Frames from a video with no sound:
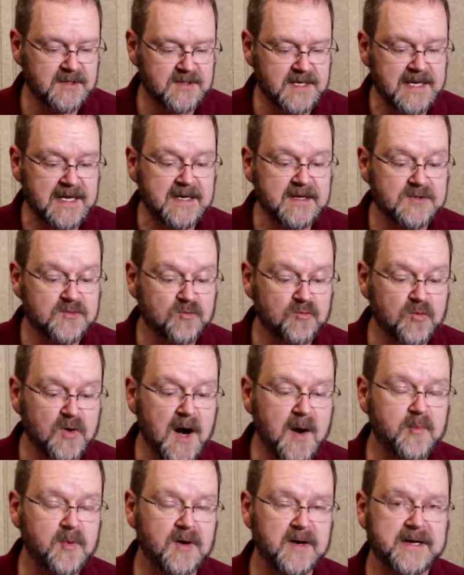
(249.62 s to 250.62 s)
is
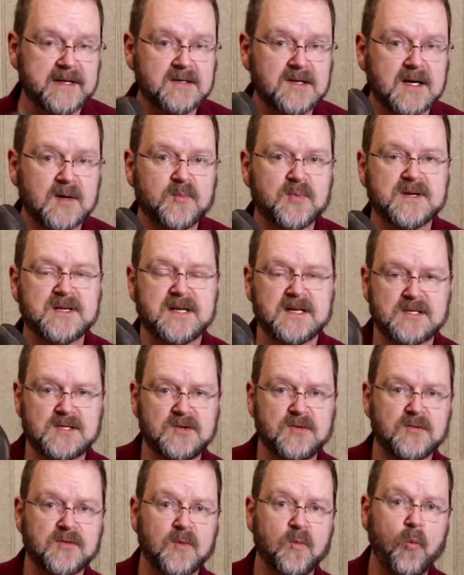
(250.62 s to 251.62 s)
rubber. It's going to protect
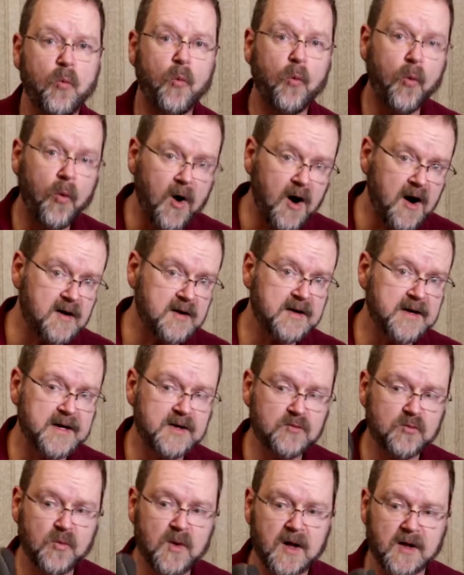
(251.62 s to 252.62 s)
you from water
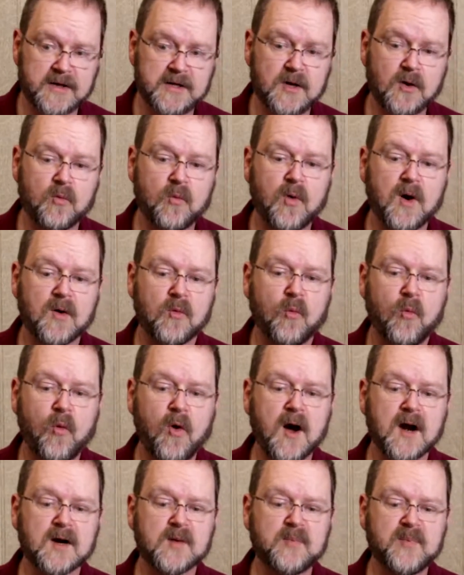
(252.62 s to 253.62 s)
as well. You don't want
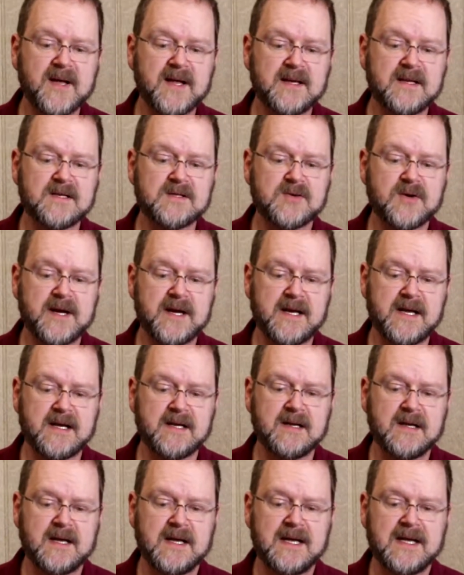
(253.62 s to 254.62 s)
water
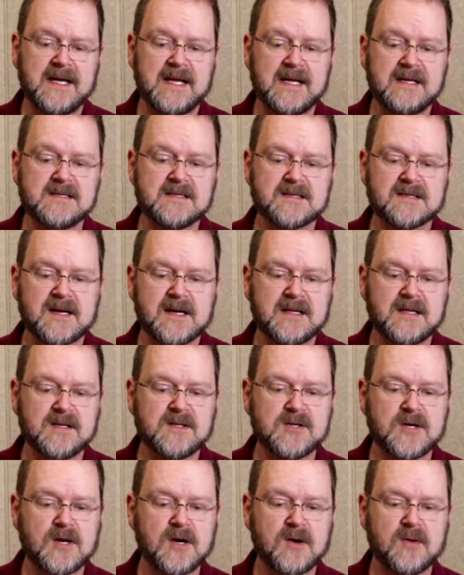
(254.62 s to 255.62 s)
penetrating inside the
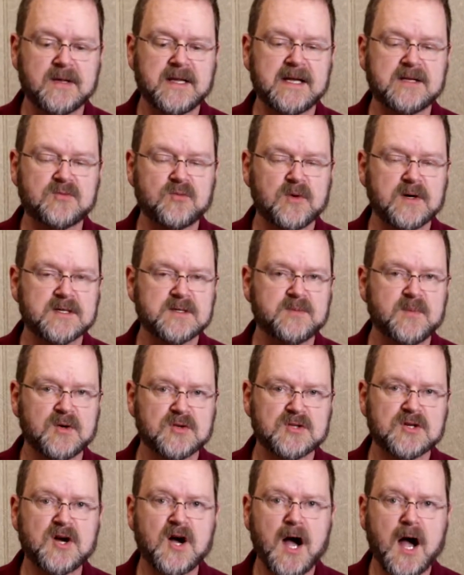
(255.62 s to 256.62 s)
toe, and that's where it's
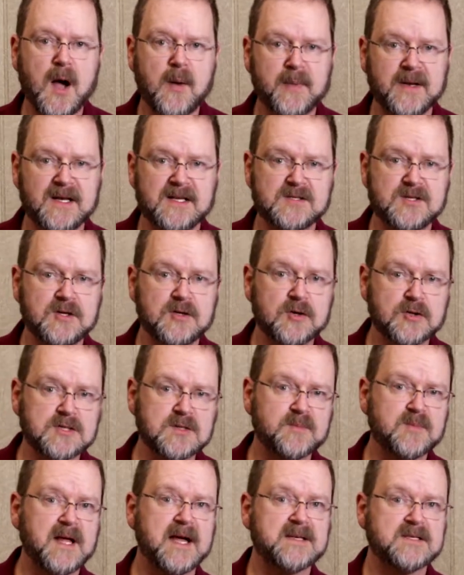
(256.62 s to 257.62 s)
most common as you go
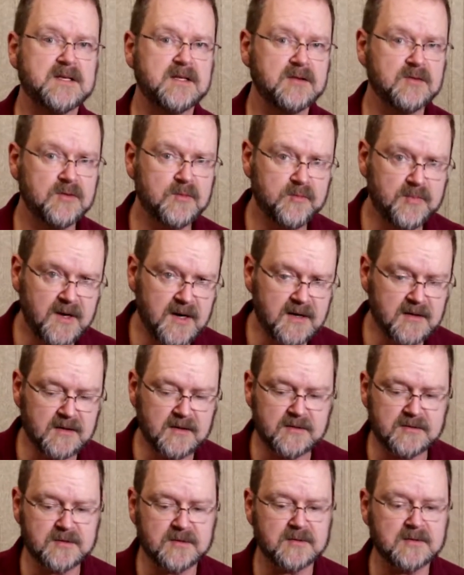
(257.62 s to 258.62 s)
splashing through
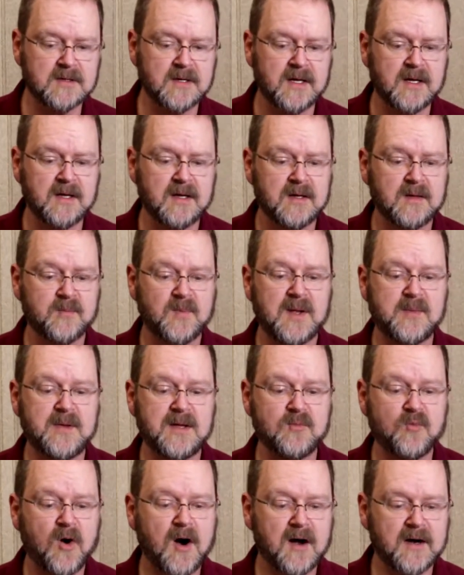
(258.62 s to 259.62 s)
puddles or maybe
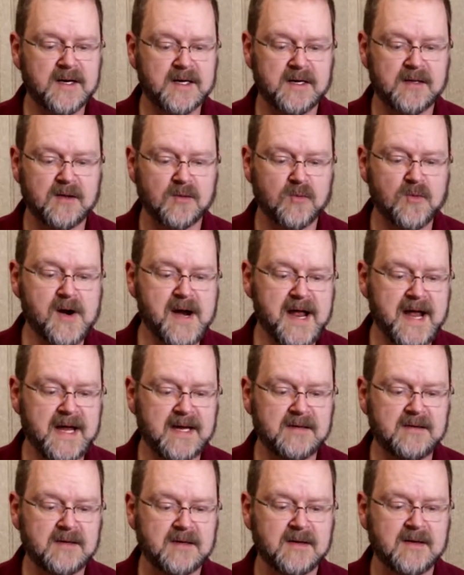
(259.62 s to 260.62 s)
walking in the
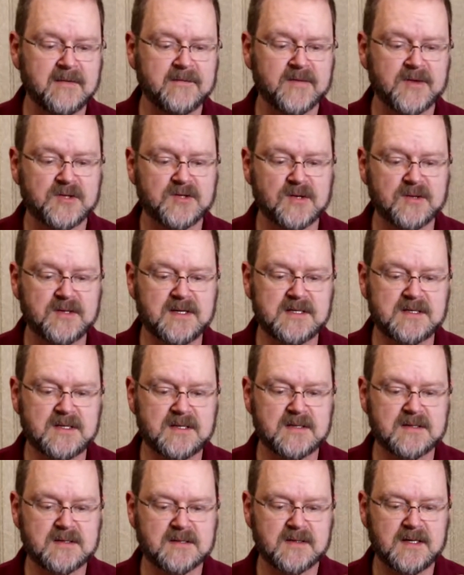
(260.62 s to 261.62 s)
rain. So this
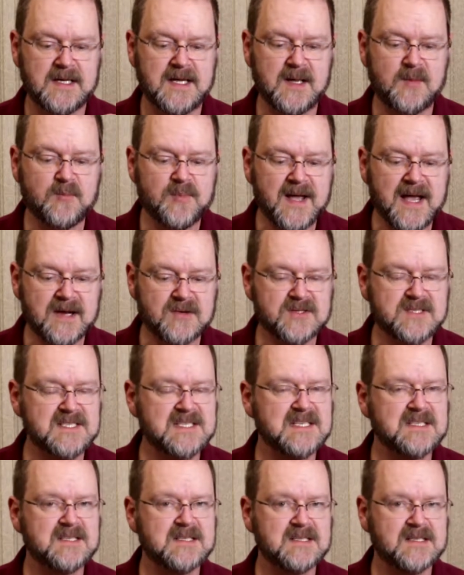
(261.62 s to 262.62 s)
is impact
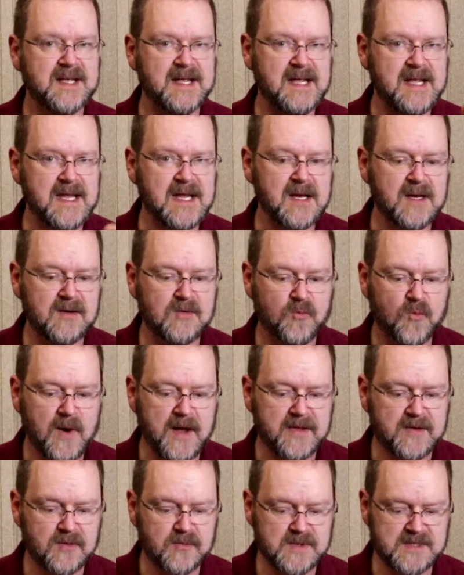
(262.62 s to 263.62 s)
resistance and
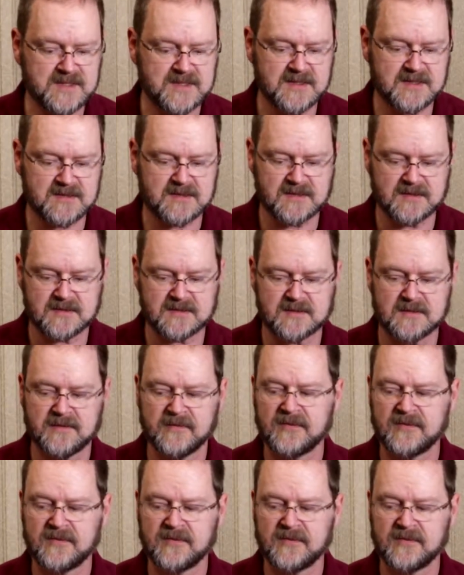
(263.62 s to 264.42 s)
weather resistance.